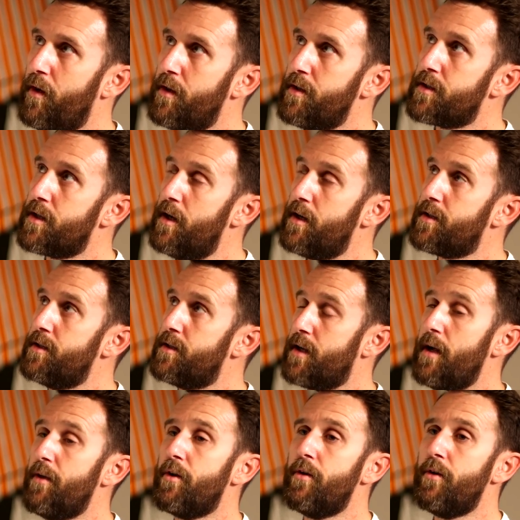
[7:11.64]

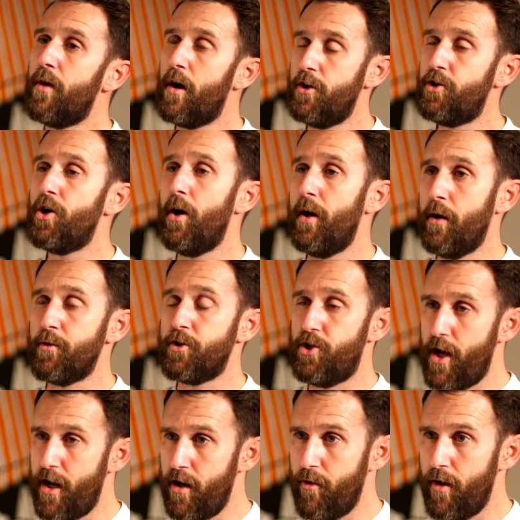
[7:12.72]
certainty that her journey was
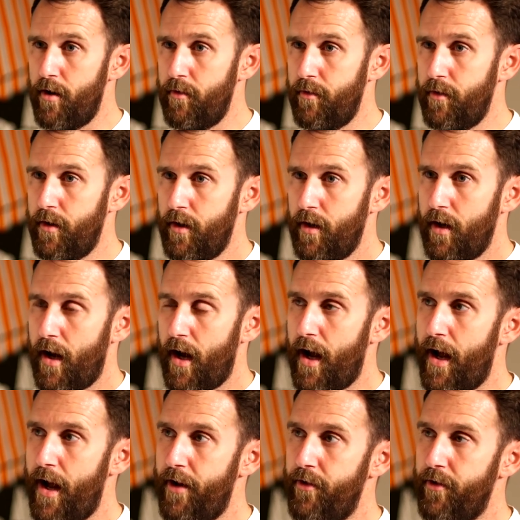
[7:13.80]
genuine. Mm.
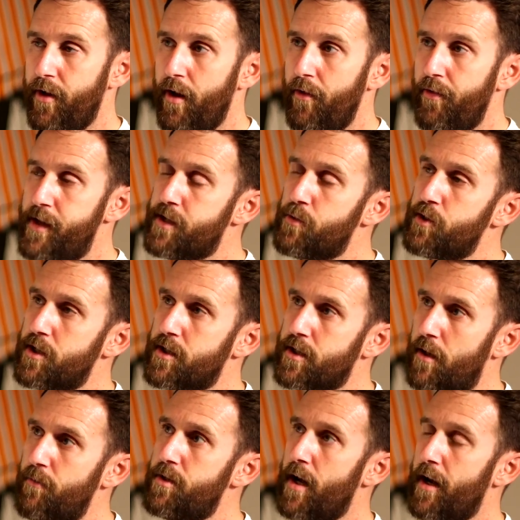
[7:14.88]
And this was a
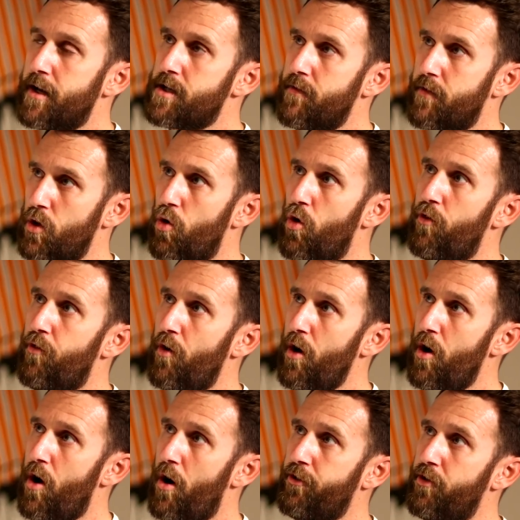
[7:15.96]
subtext of an awful
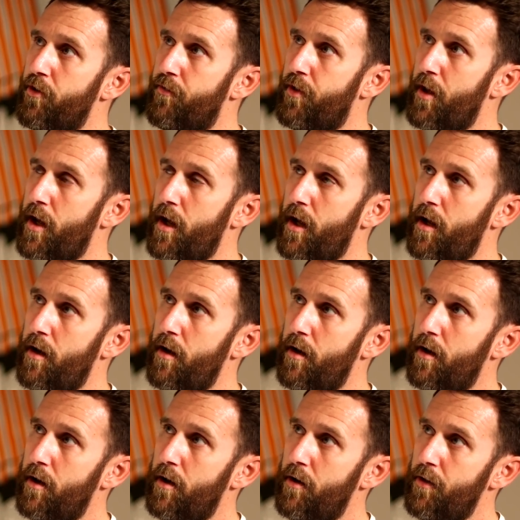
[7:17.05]
lot of the,
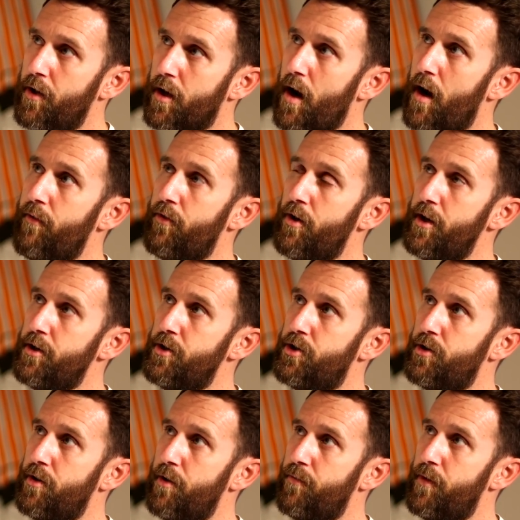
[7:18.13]
the
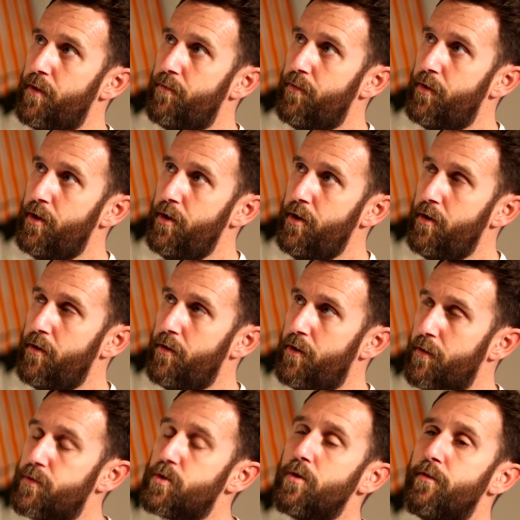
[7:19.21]
coverage, the, the, the,
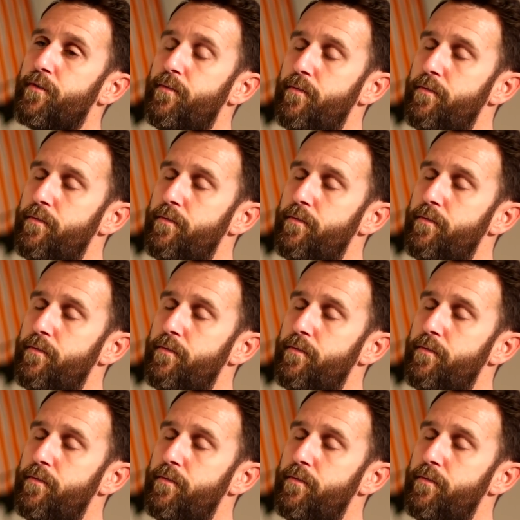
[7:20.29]
the sort of